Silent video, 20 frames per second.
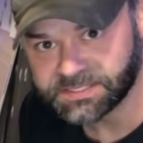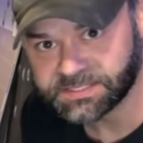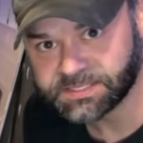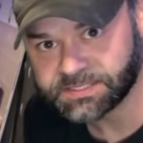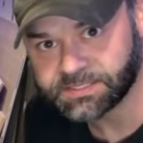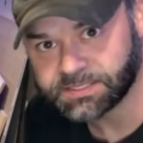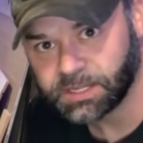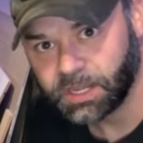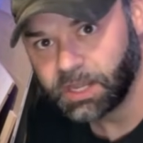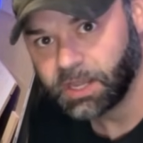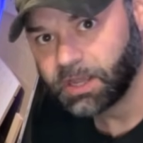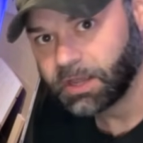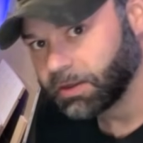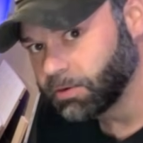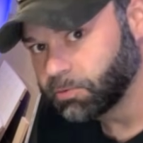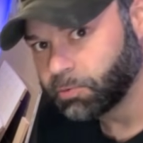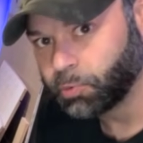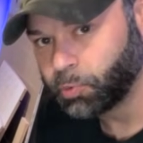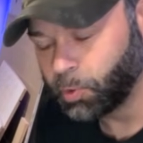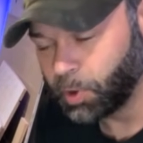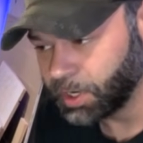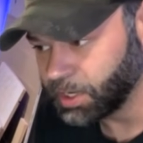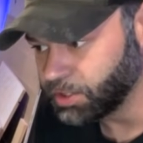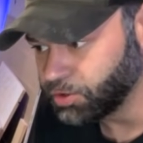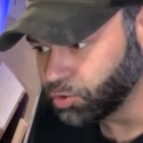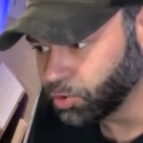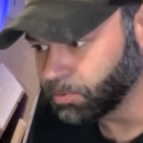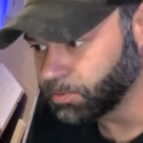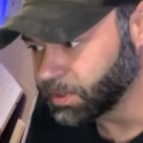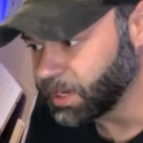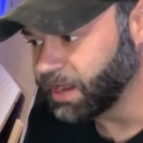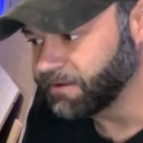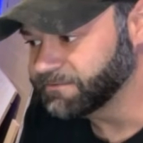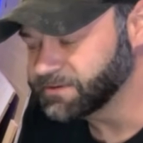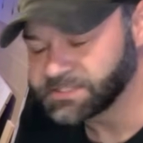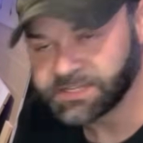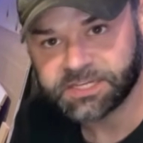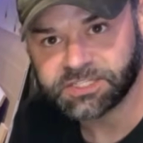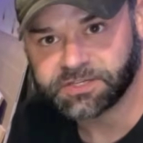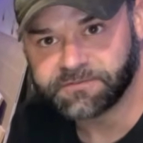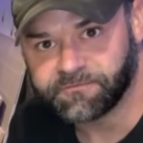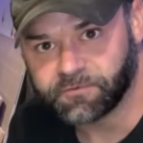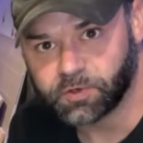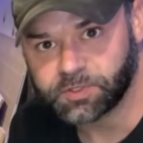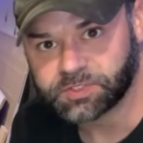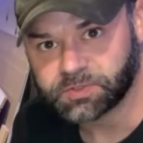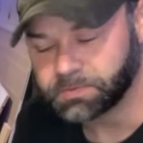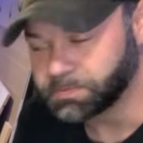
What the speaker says: This is what a normal conversation voice